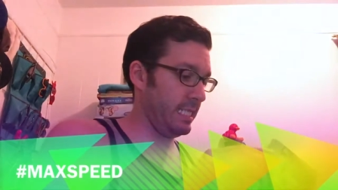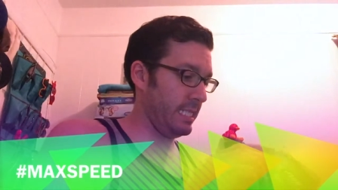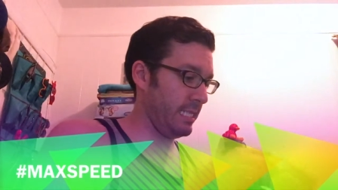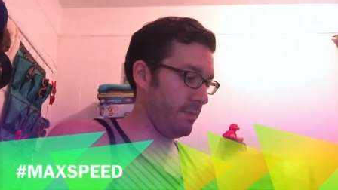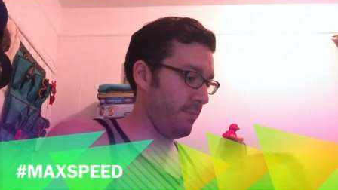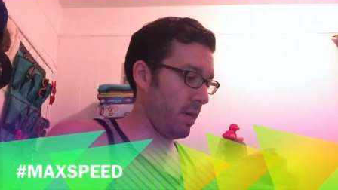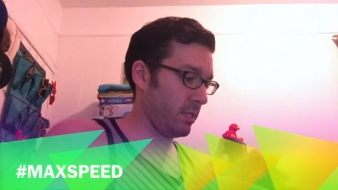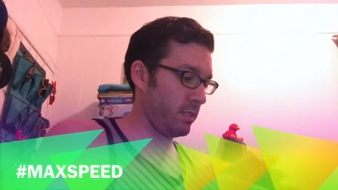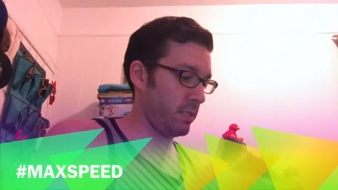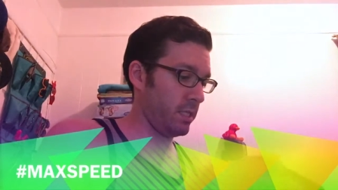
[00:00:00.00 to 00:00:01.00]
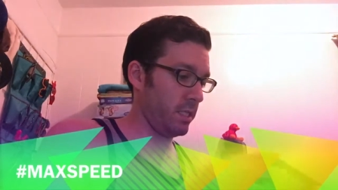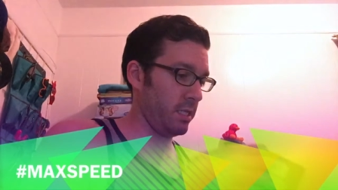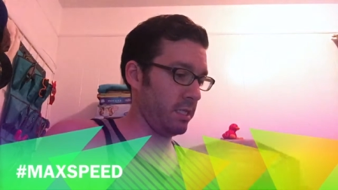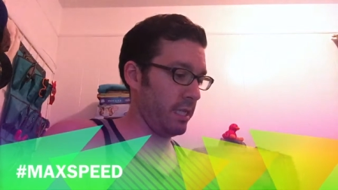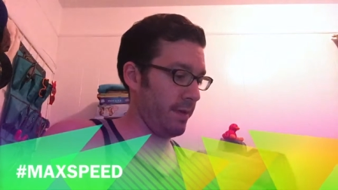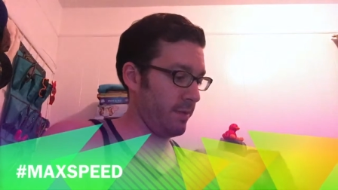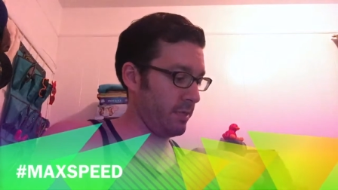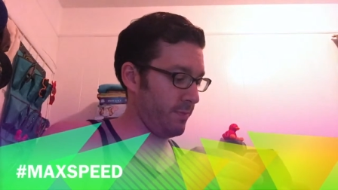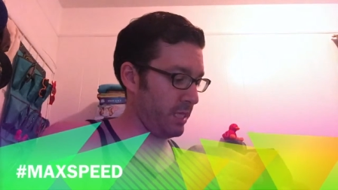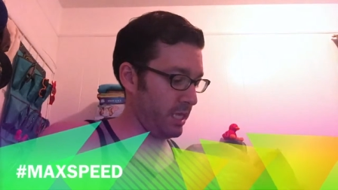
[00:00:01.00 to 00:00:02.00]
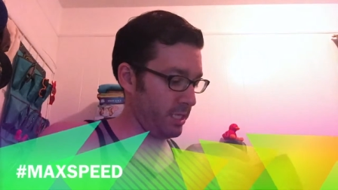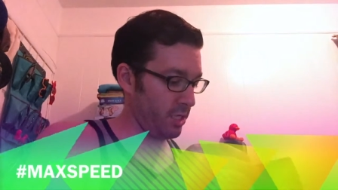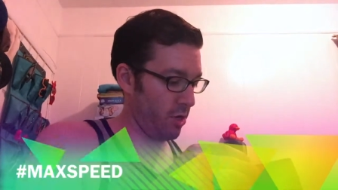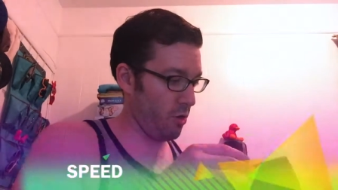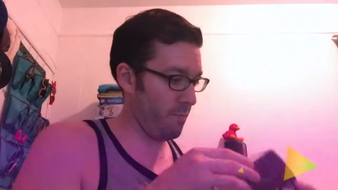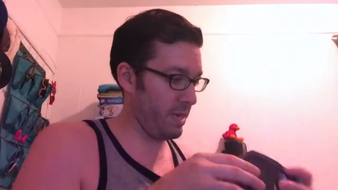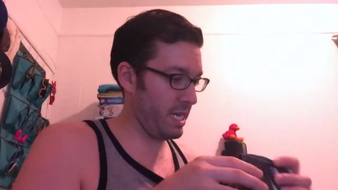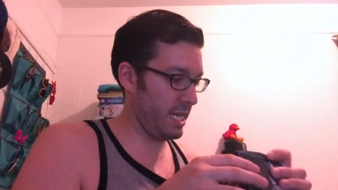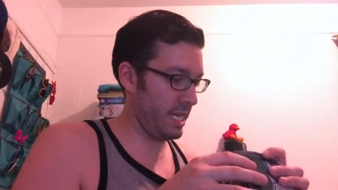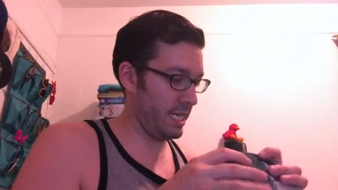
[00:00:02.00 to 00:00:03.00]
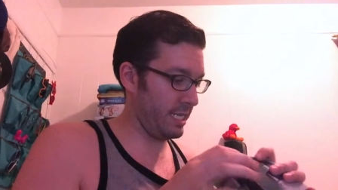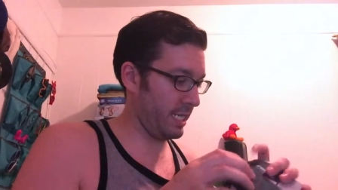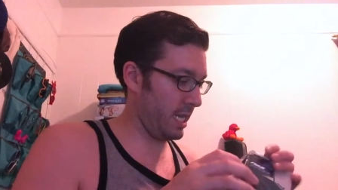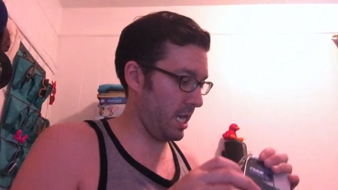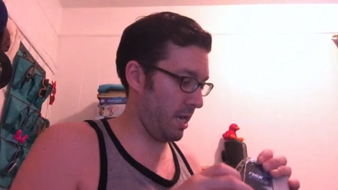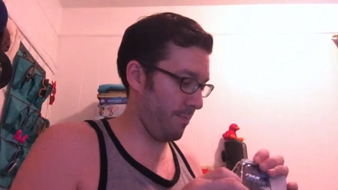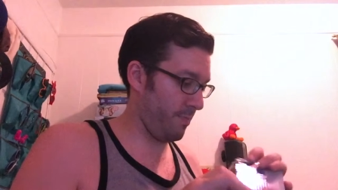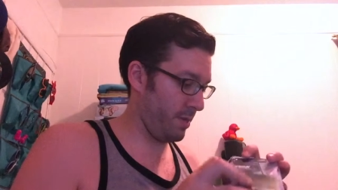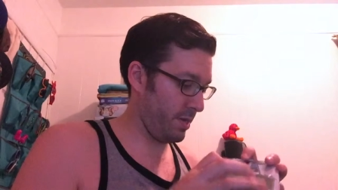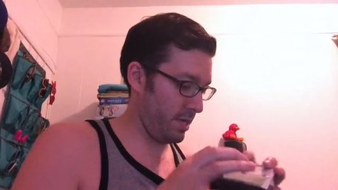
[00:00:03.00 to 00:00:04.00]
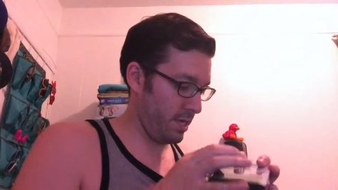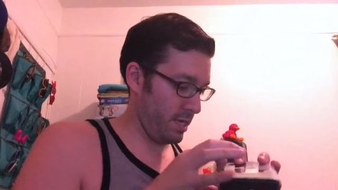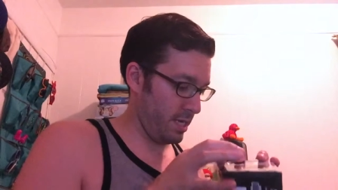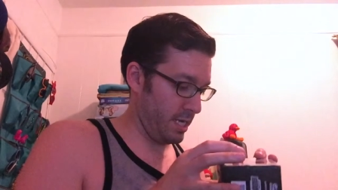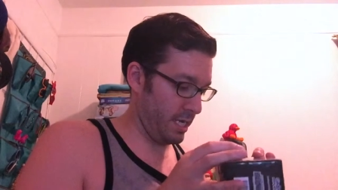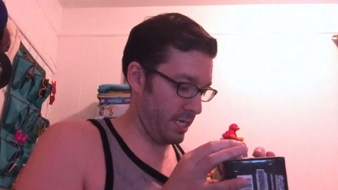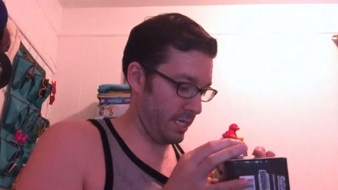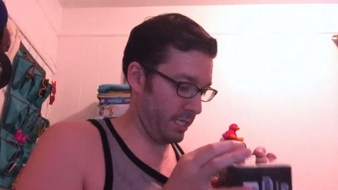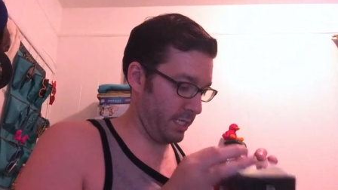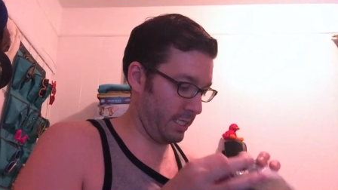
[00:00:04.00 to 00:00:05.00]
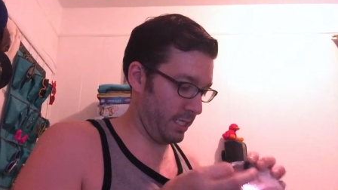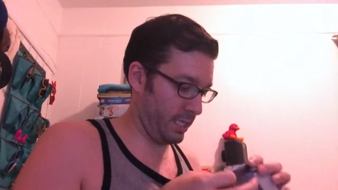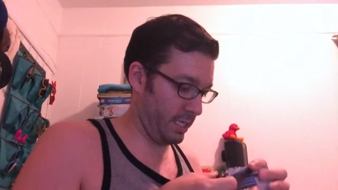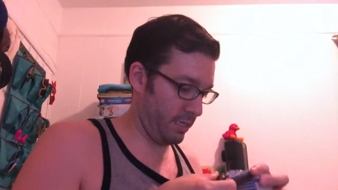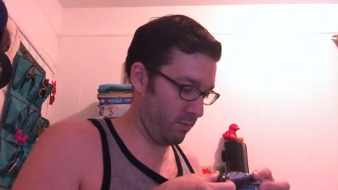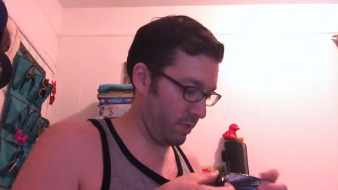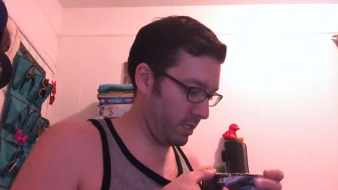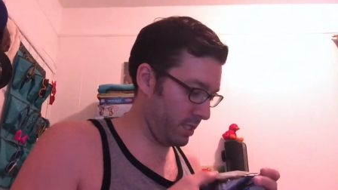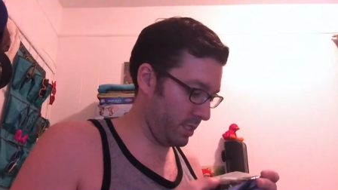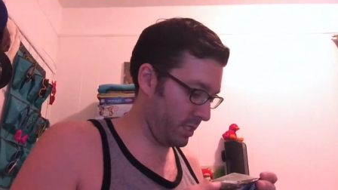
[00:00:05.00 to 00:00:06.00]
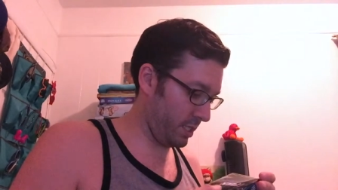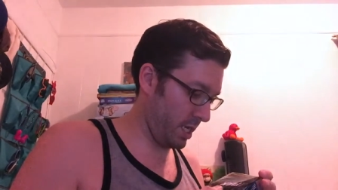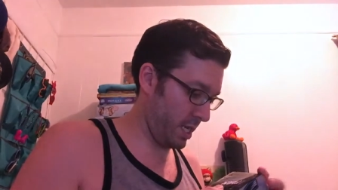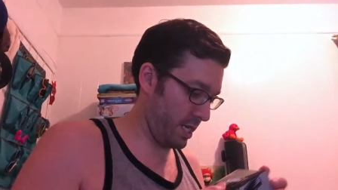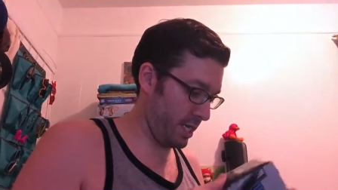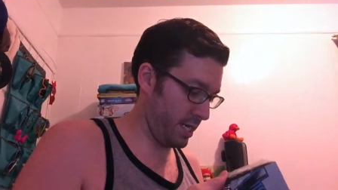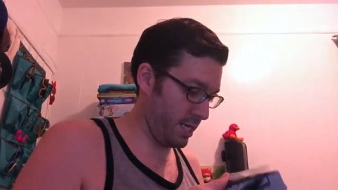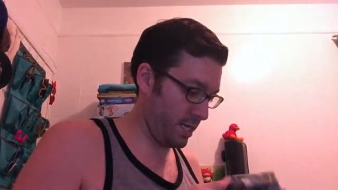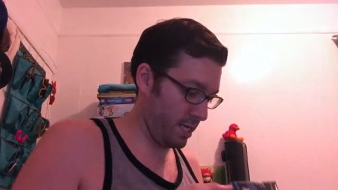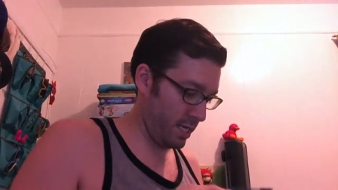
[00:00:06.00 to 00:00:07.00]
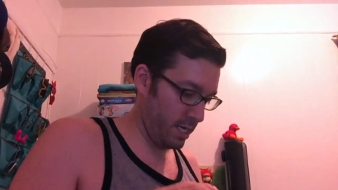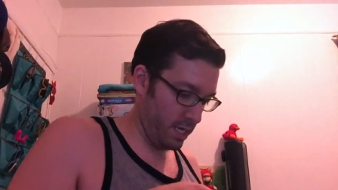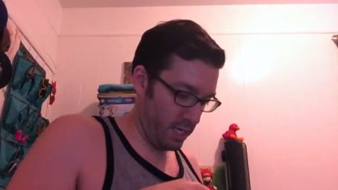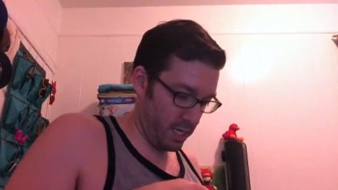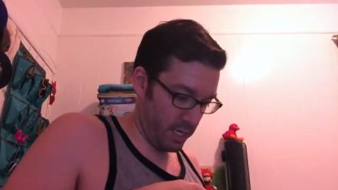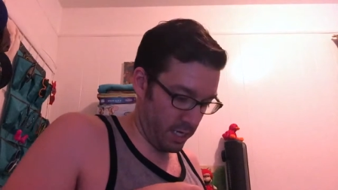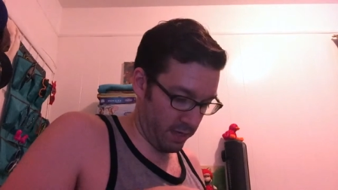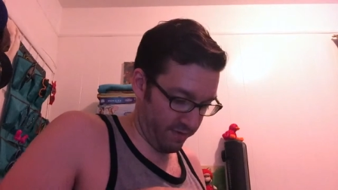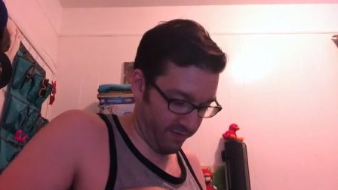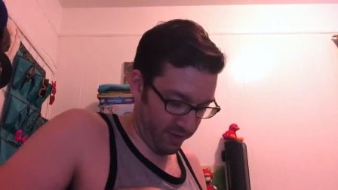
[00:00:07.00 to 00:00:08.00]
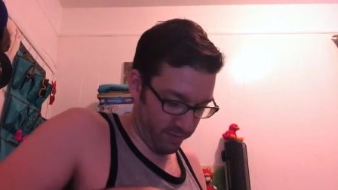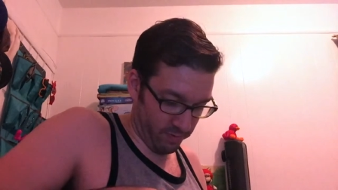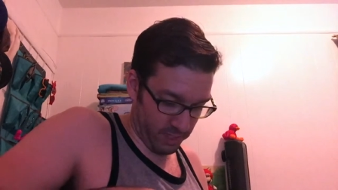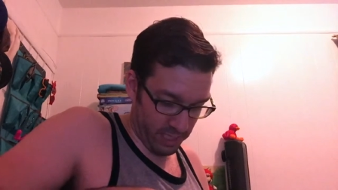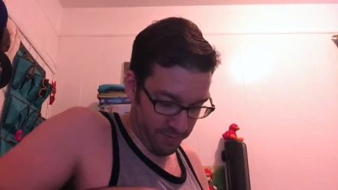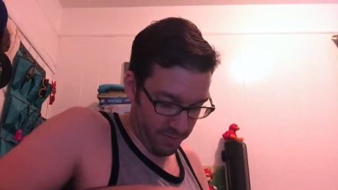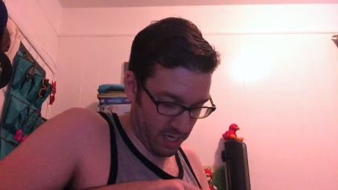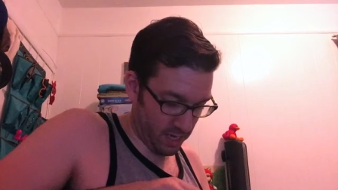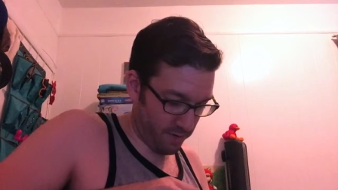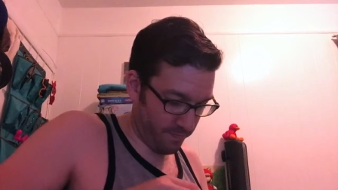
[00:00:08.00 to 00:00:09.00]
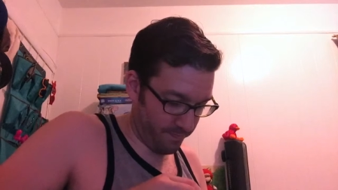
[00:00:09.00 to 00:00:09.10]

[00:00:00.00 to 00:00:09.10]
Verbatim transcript: The box looks a little damaged, but let's open it up and see what's inside. If it will let me.